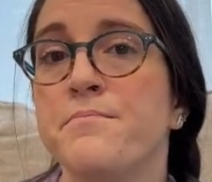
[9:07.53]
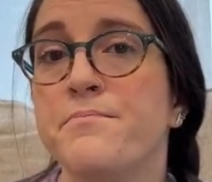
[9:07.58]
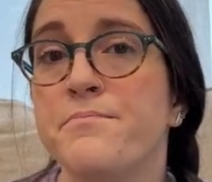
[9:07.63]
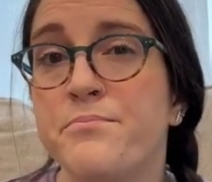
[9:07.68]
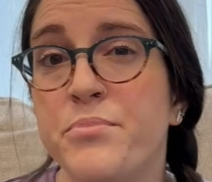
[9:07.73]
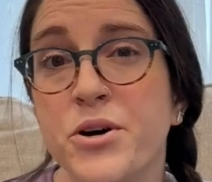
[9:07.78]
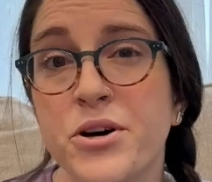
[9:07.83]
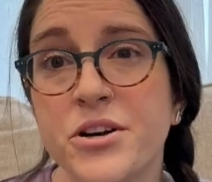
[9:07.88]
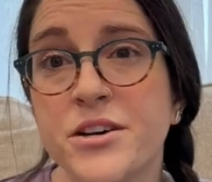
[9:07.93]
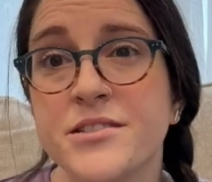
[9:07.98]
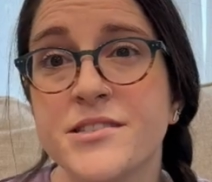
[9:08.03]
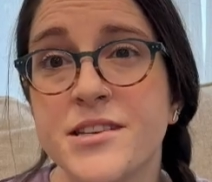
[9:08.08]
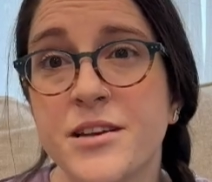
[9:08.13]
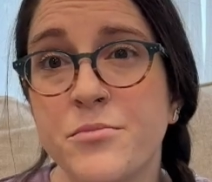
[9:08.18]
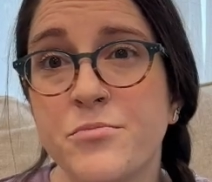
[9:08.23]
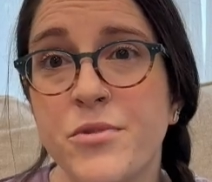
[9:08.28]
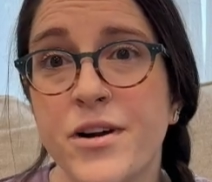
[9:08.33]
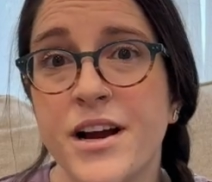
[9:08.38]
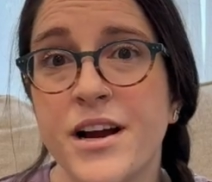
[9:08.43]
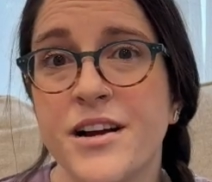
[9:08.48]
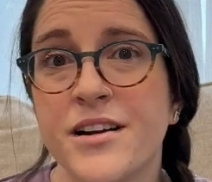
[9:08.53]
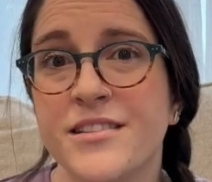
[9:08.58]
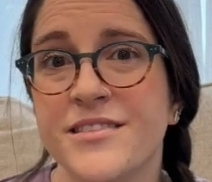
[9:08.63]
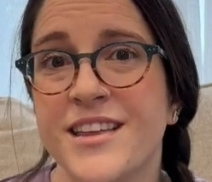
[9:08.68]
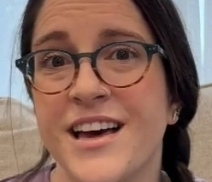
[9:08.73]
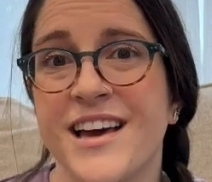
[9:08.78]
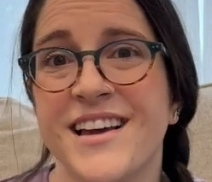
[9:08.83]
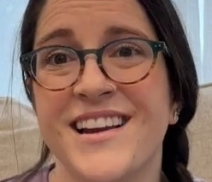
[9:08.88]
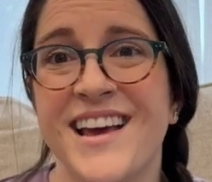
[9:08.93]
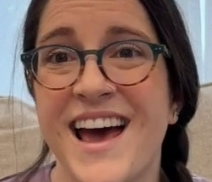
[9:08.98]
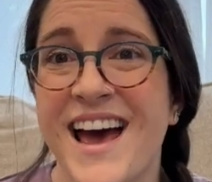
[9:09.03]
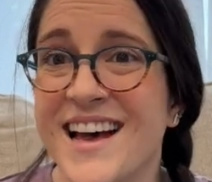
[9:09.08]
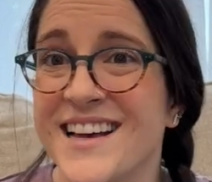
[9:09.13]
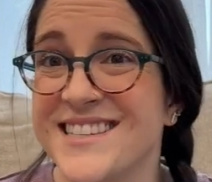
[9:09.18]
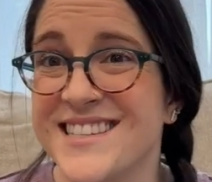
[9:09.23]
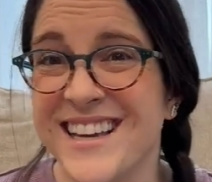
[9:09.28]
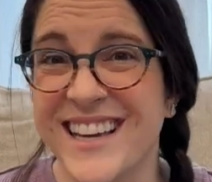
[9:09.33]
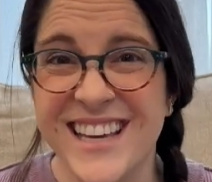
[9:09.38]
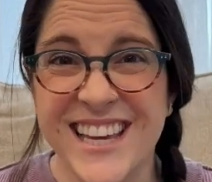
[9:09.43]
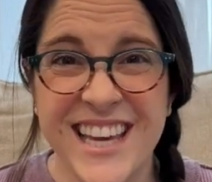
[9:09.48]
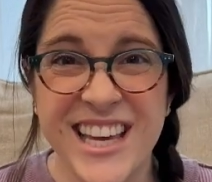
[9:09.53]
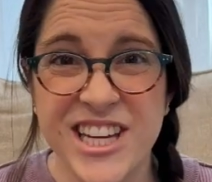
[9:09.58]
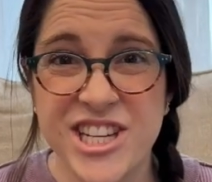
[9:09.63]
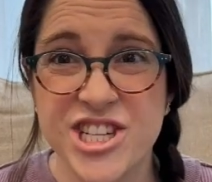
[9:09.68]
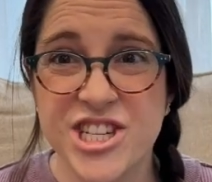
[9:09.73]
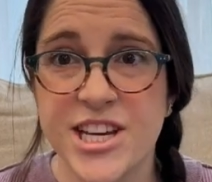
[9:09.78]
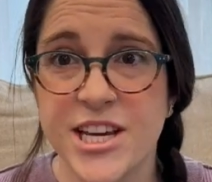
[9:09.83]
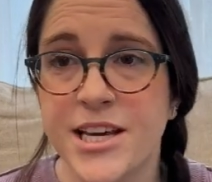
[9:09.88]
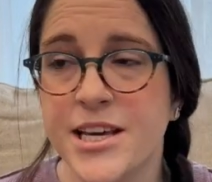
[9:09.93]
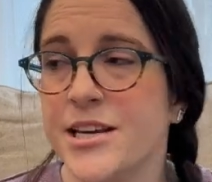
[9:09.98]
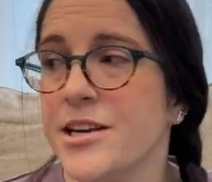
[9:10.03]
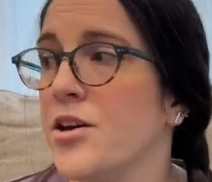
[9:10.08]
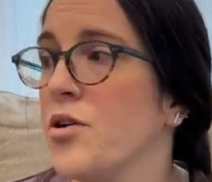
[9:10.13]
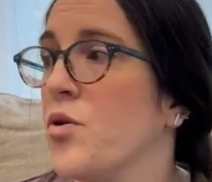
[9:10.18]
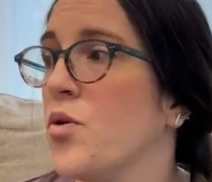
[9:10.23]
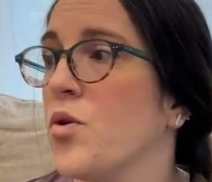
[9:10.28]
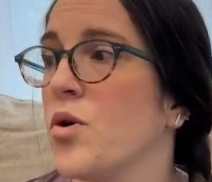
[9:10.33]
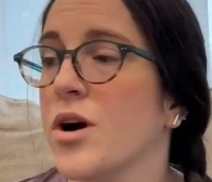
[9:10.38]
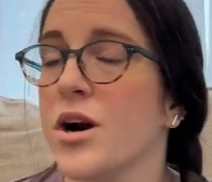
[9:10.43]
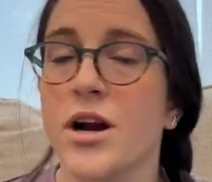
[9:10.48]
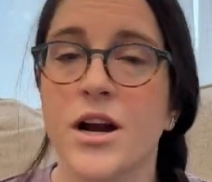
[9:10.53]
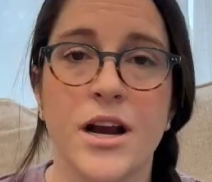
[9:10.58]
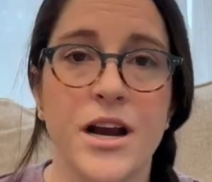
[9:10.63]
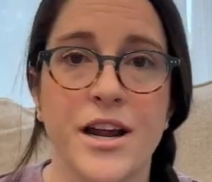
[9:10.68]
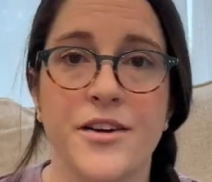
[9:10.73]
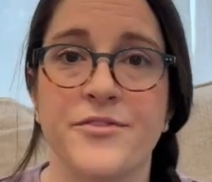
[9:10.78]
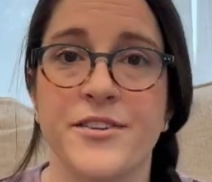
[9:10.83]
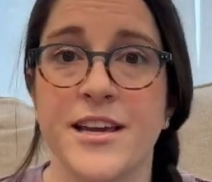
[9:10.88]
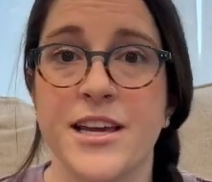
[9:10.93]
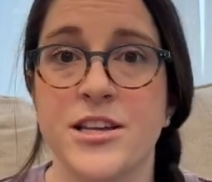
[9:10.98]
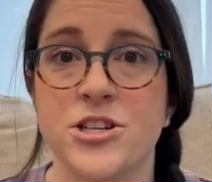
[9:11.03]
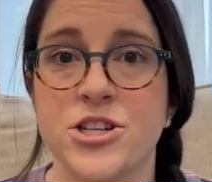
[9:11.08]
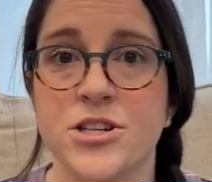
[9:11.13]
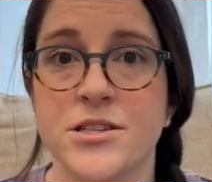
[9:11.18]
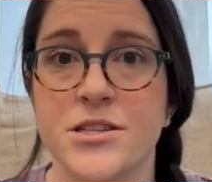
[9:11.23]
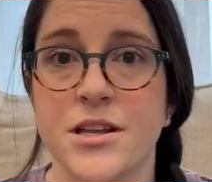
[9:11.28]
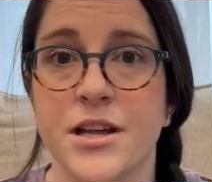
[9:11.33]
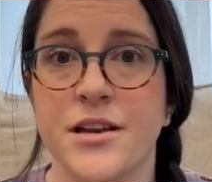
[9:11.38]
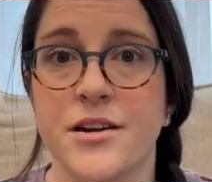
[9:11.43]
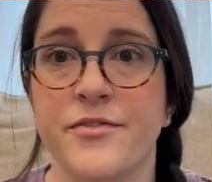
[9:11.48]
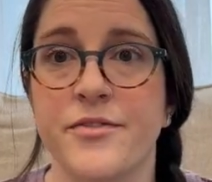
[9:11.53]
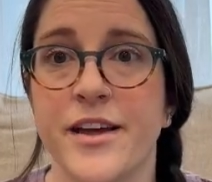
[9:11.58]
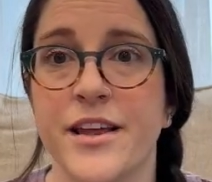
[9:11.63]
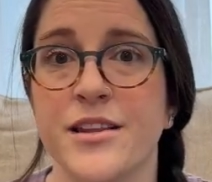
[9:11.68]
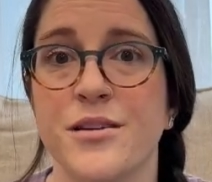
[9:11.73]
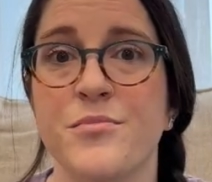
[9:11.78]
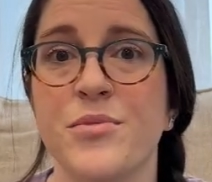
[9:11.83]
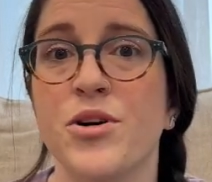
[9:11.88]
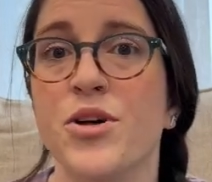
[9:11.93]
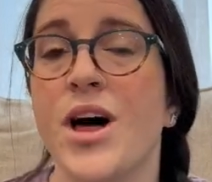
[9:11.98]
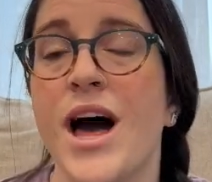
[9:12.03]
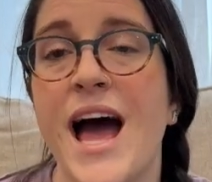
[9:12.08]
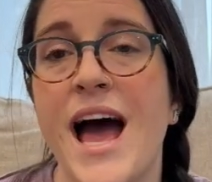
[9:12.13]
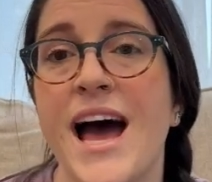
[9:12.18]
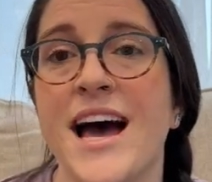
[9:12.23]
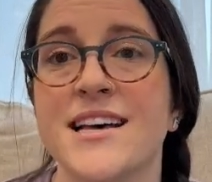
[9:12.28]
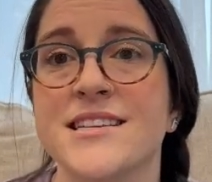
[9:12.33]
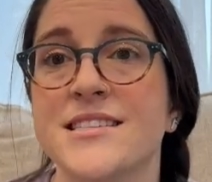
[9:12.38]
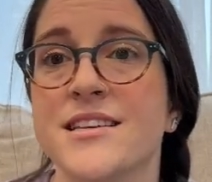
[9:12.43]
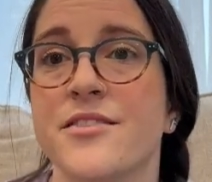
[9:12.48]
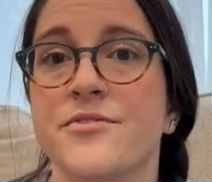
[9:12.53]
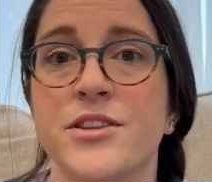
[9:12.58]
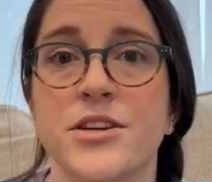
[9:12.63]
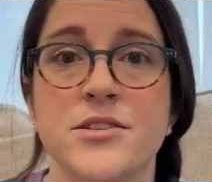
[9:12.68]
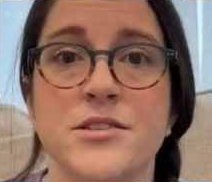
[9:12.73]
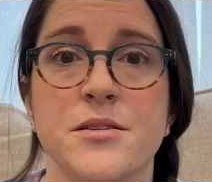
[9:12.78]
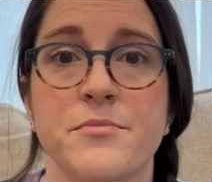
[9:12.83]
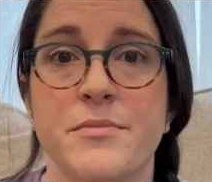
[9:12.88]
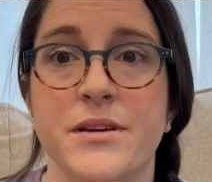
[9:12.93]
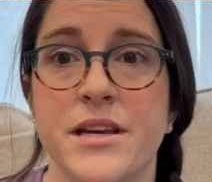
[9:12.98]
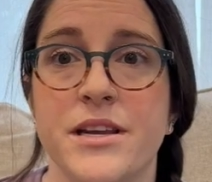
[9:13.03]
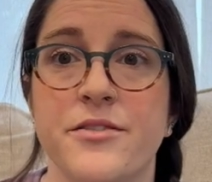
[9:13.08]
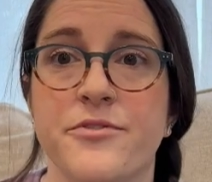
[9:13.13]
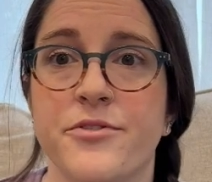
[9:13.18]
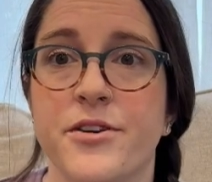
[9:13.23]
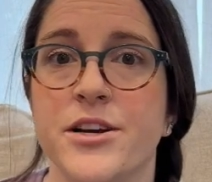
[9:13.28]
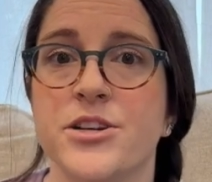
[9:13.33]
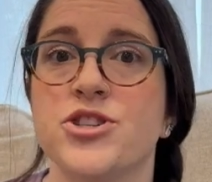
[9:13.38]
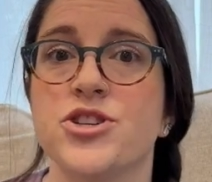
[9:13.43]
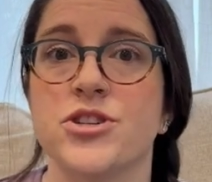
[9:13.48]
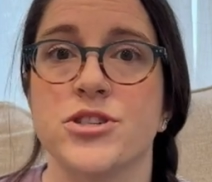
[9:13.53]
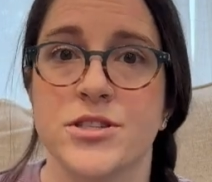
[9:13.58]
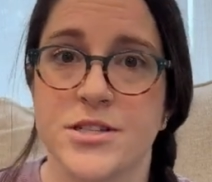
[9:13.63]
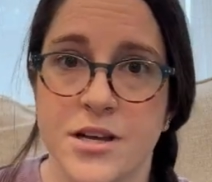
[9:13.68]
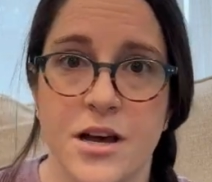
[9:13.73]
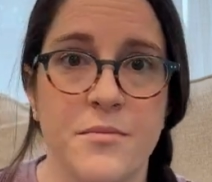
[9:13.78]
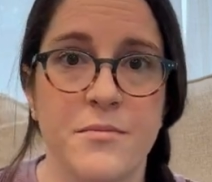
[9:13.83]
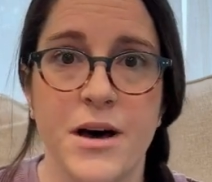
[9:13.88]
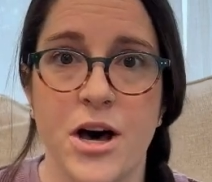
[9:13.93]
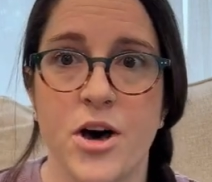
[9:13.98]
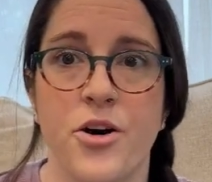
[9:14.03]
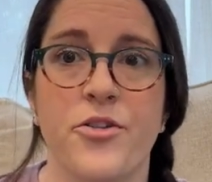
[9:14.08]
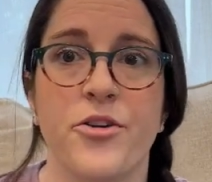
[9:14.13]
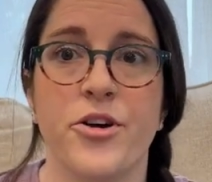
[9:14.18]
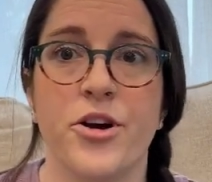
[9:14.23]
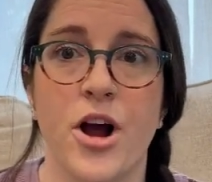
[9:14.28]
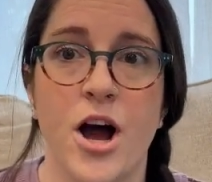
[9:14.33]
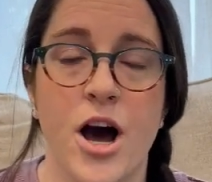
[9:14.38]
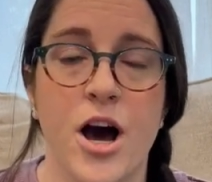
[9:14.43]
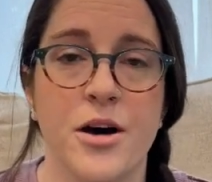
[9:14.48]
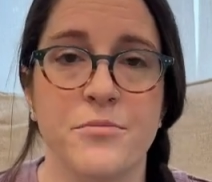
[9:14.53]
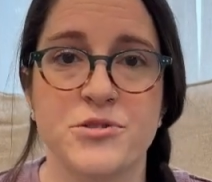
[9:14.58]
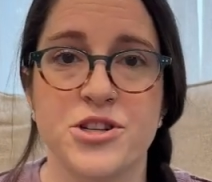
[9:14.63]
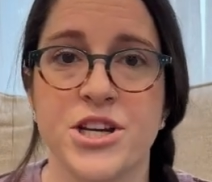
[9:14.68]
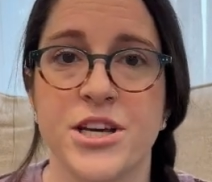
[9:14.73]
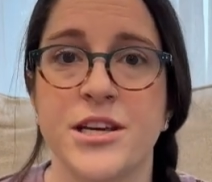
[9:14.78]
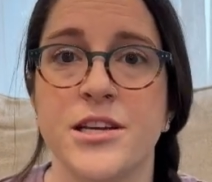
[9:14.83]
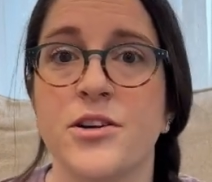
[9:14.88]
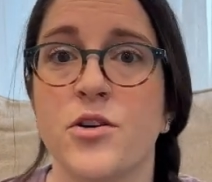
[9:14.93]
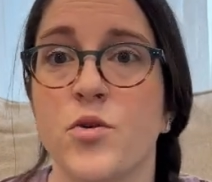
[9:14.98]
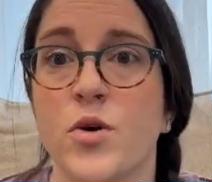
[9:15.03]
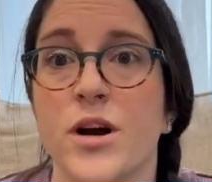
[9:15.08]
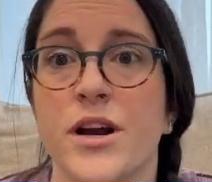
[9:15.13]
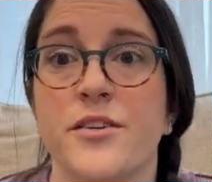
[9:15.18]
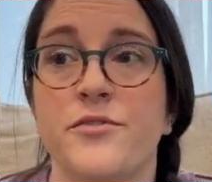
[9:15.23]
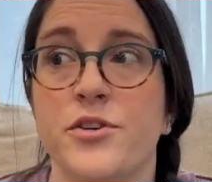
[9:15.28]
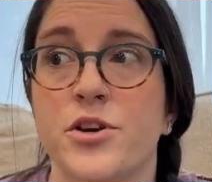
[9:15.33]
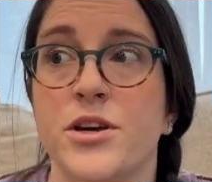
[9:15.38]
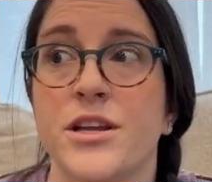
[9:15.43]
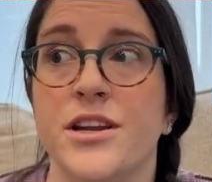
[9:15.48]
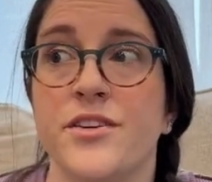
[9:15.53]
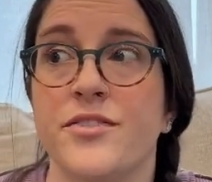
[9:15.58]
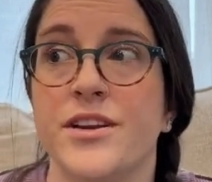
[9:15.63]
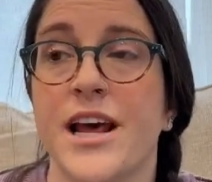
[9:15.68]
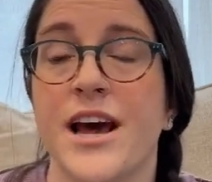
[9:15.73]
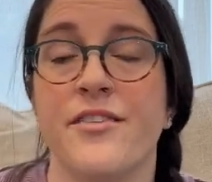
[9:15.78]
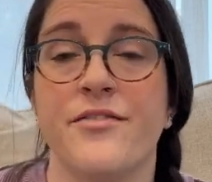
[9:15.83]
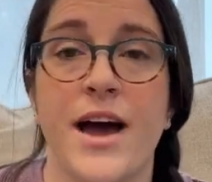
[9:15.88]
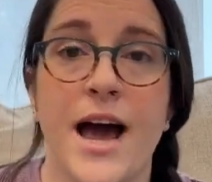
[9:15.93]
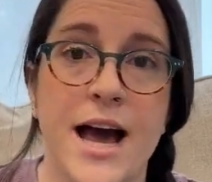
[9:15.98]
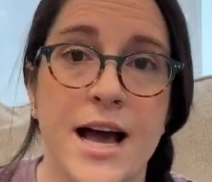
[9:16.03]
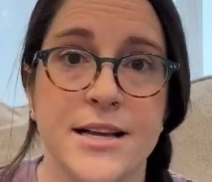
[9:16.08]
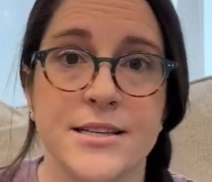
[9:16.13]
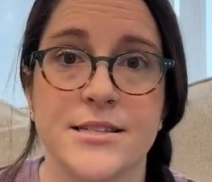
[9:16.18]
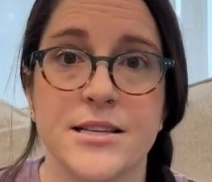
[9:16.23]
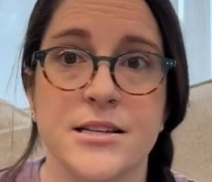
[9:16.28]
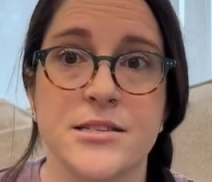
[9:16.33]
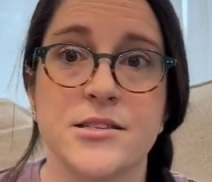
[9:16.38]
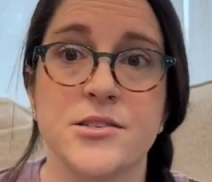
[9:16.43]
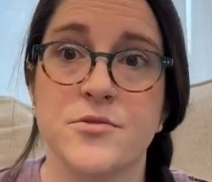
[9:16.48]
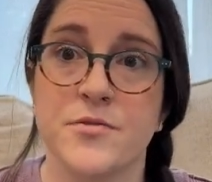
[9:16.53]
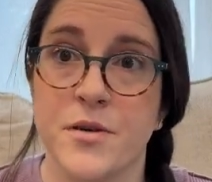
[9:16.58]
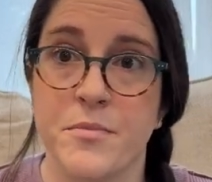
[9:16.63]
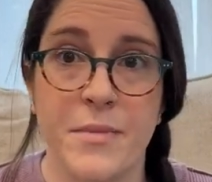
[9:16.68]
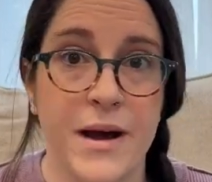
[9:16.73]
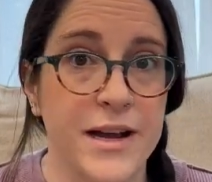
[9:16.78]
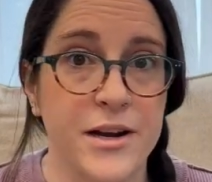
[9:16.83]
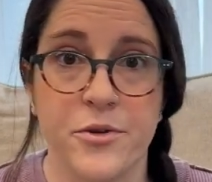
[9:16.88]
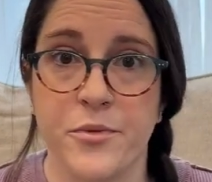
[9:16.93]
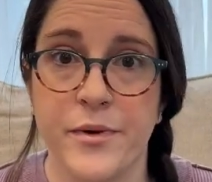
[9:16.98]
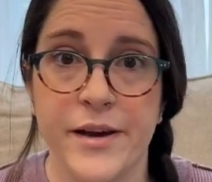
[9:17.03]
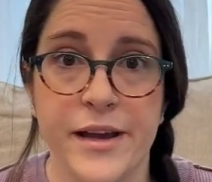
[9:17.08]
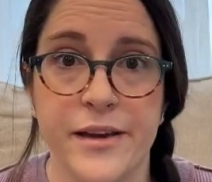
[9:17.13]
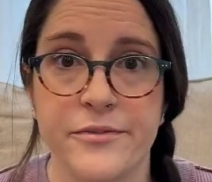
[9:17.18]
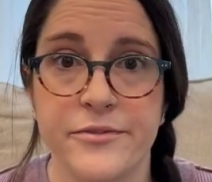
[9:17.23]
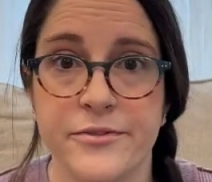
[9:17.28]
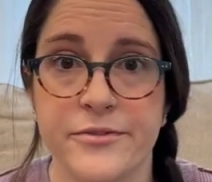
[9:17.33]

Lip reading: Book somewhere that has a kitchen, or if a kitchen's not available, ask if there's a mini fridge or some other option, or if you can even have access to a microwave.